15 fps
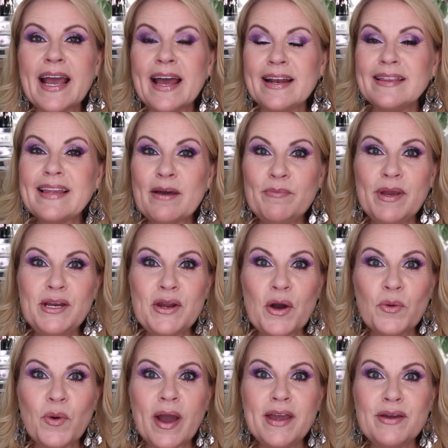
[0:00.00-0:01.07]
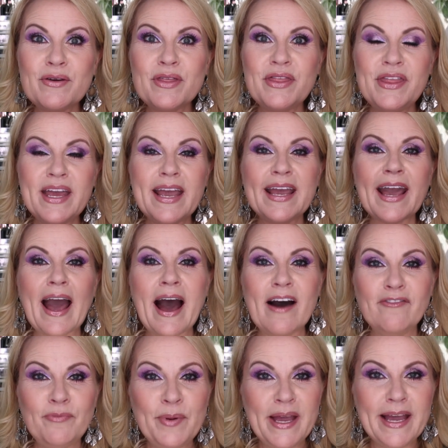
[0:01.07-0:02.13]
and let me know what you think
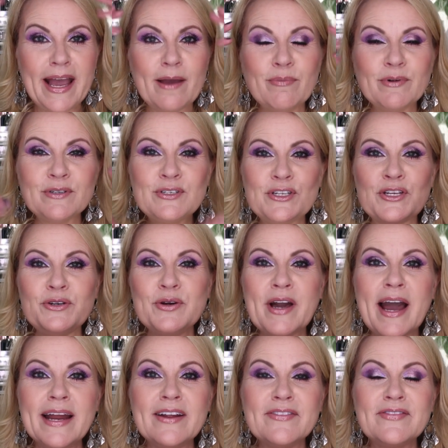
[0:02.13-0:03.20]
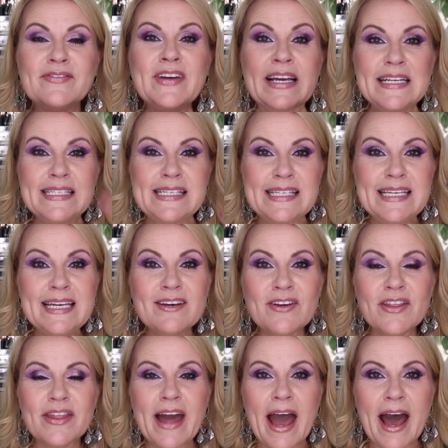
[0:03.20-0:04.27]
of being able to kind of
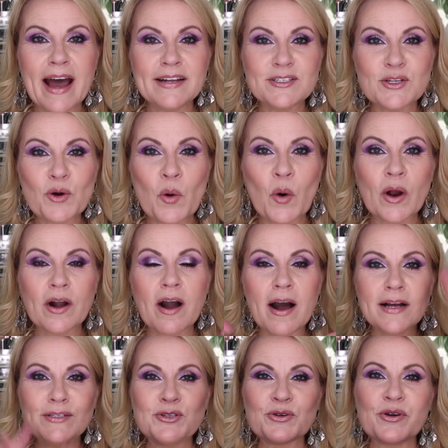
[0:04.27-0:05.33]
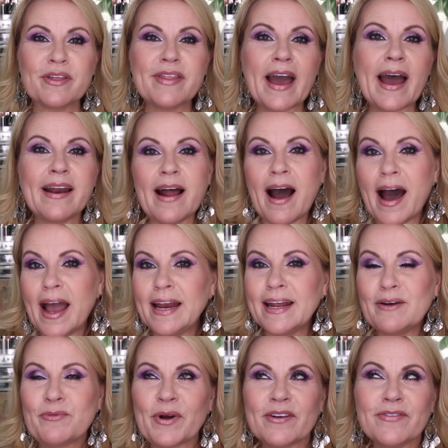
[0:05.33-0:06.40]
conceal that or contour that, hide
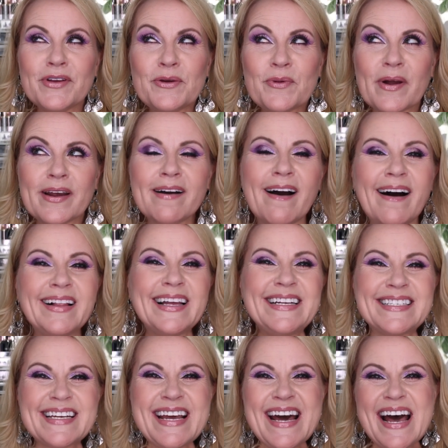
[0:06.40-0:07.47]
it, whatever you want to call it.